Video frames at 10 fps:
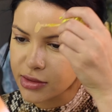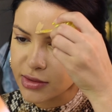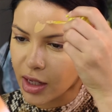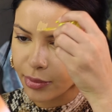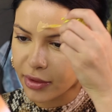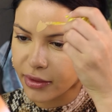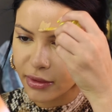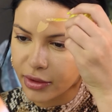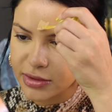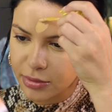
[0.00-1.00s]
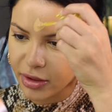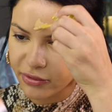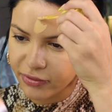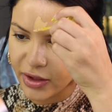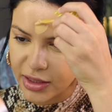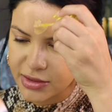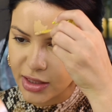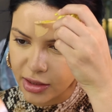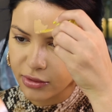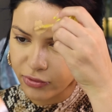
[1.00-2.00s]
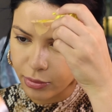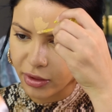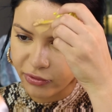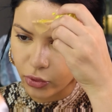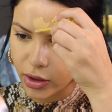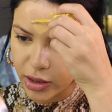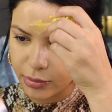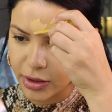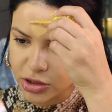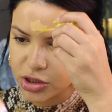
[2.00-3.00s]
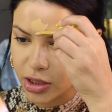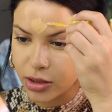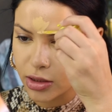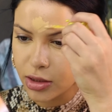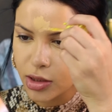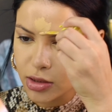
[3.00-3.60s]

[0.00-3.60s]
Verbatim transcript: separate than the rest of my face, like from my forehead and my chin.